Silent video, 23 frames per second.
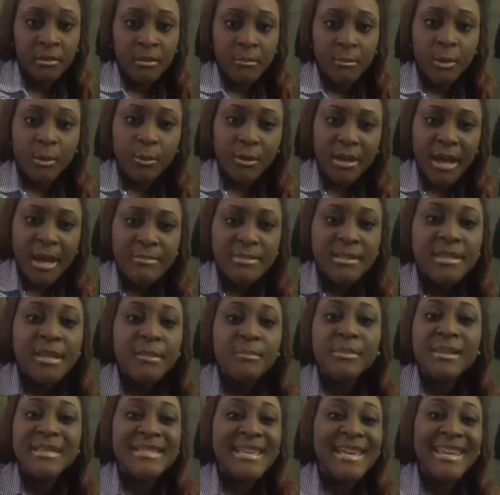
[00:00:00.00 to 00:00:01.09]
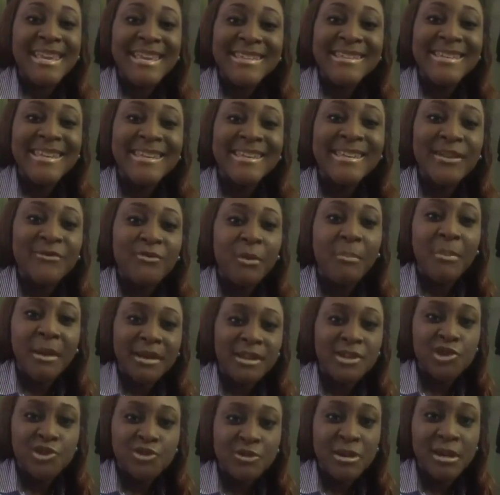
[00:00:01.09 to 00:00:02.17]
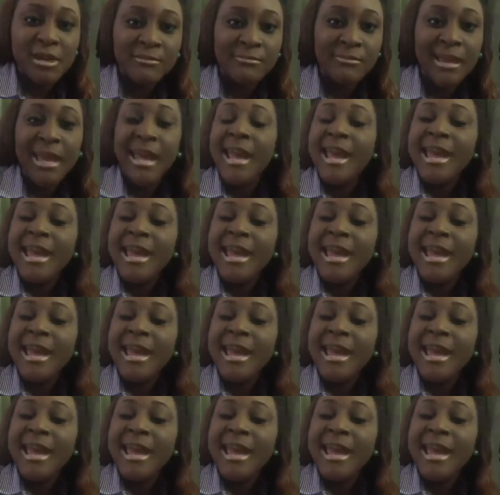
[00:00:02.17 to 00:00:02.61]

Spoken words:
But what I'm simply saying, he didn't give up on his dream.